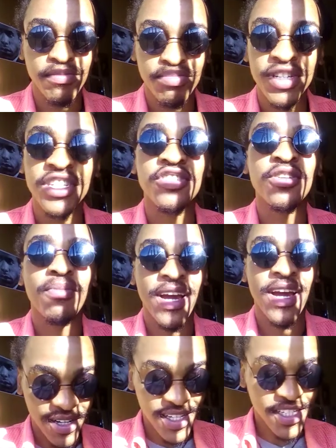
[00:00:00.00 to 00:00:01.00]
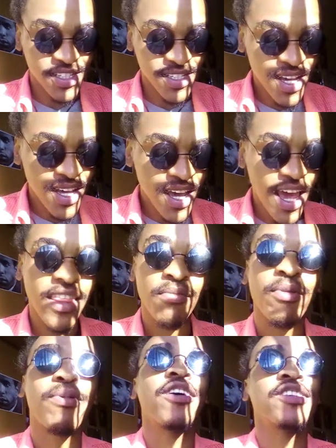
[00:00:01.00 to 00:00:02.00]
predetermined conditions. And then
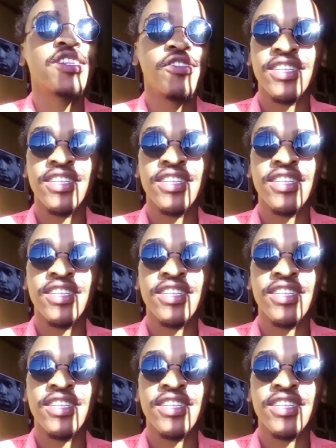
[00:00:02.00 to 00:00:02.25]
proprietary